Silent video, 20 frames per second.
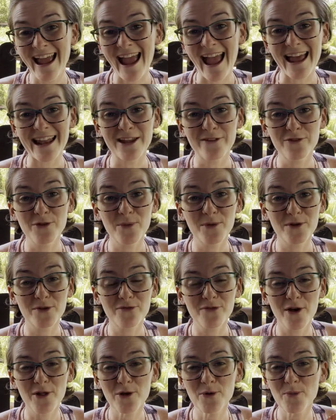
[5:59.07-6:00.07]
And if you want to
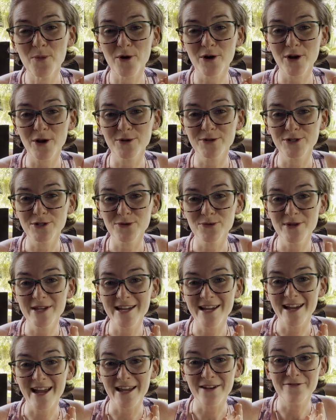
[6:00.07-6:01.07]
follow more Costa
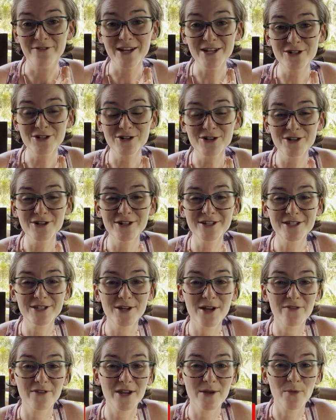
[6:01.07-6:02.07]
Rica adventures, you
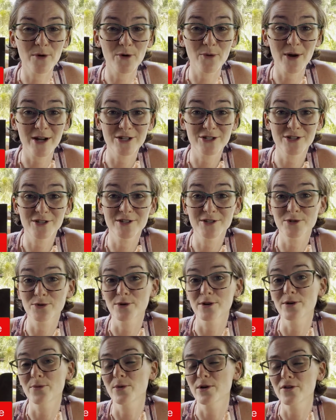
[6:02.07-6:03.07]
have any more questions
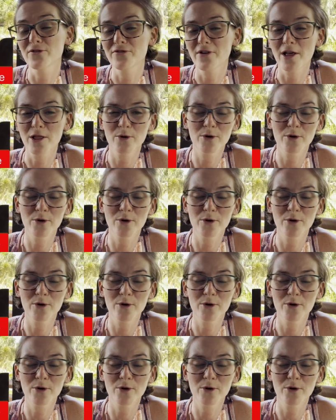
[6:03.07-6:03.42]
or want to follow